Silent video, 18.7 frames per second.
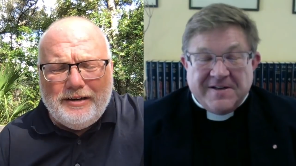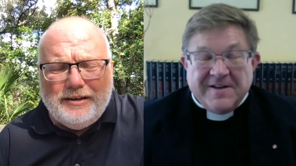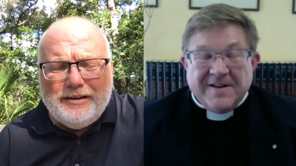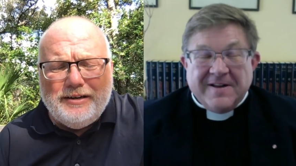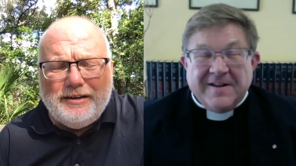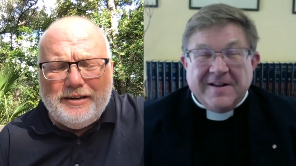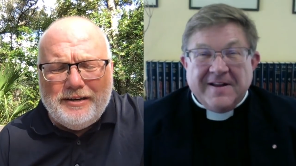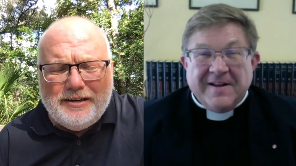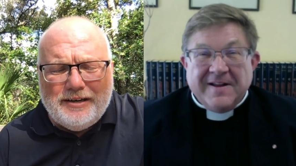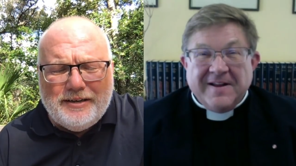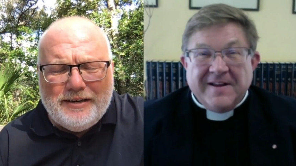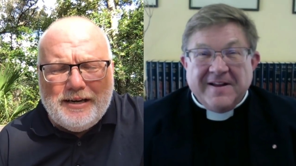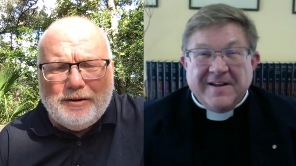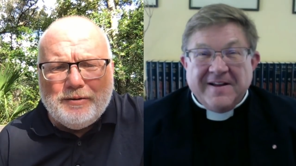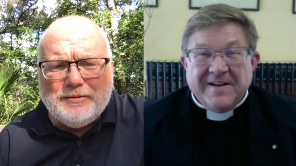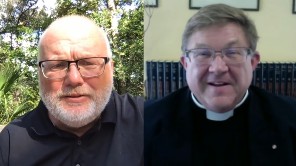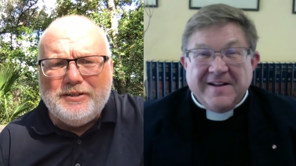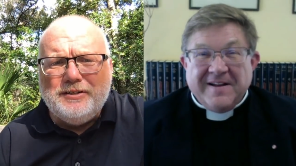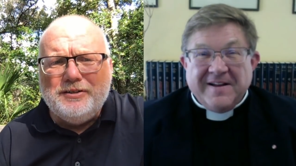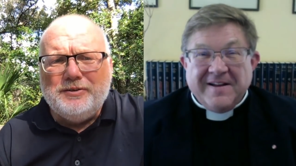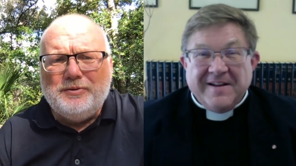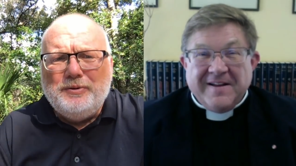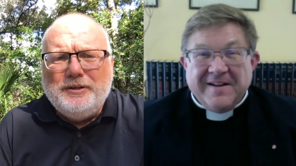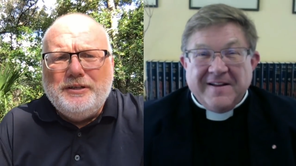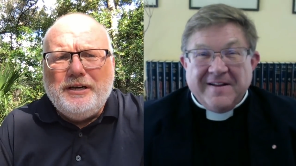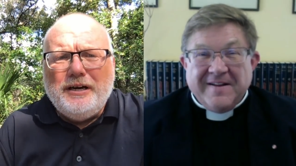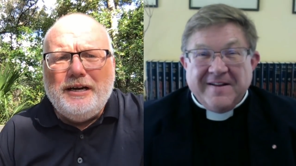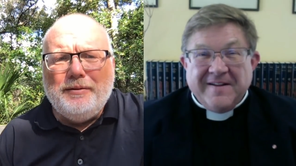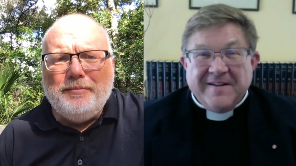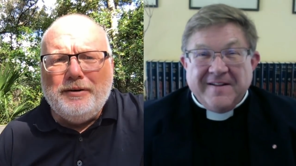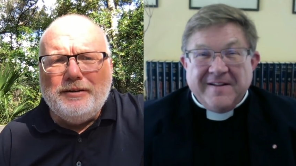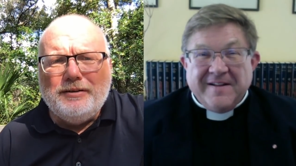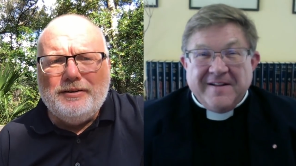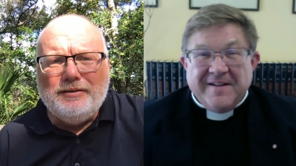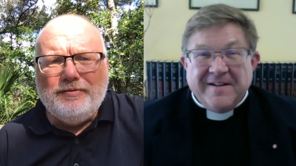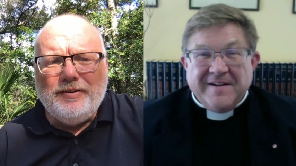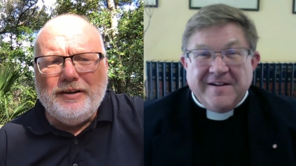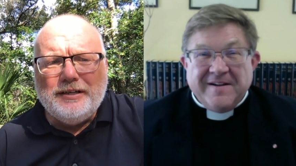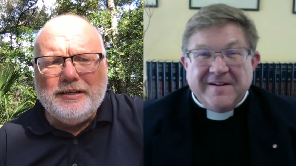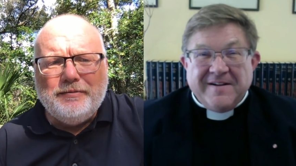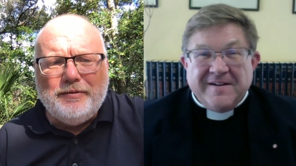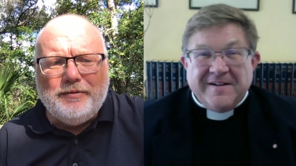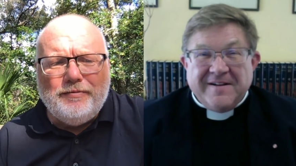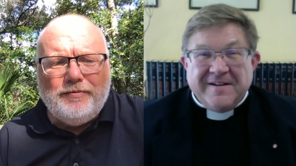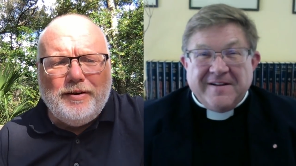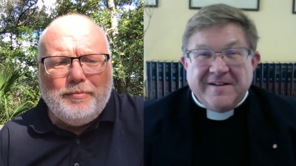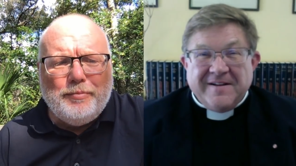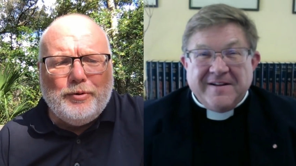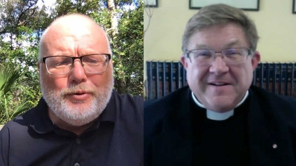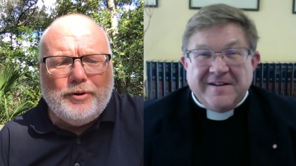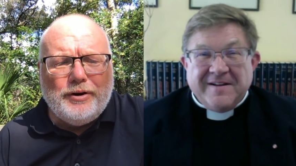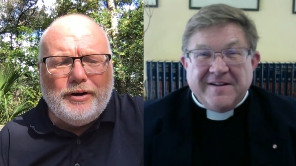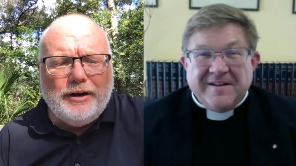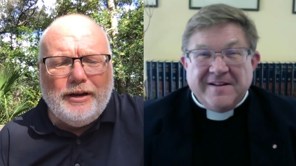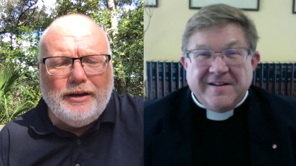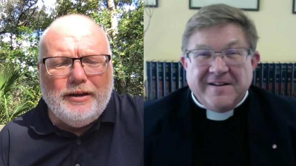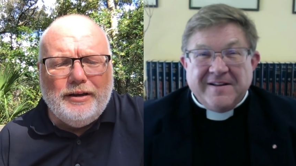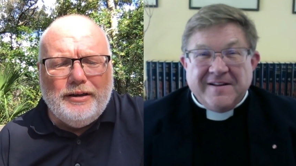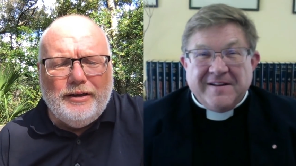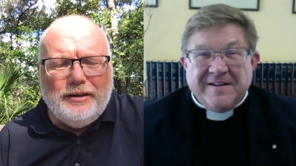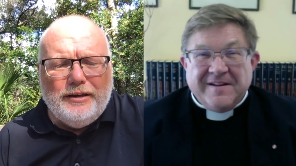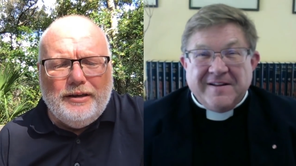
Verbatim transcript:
Speaker 1: Uh, uh, announced his retirement effective in February,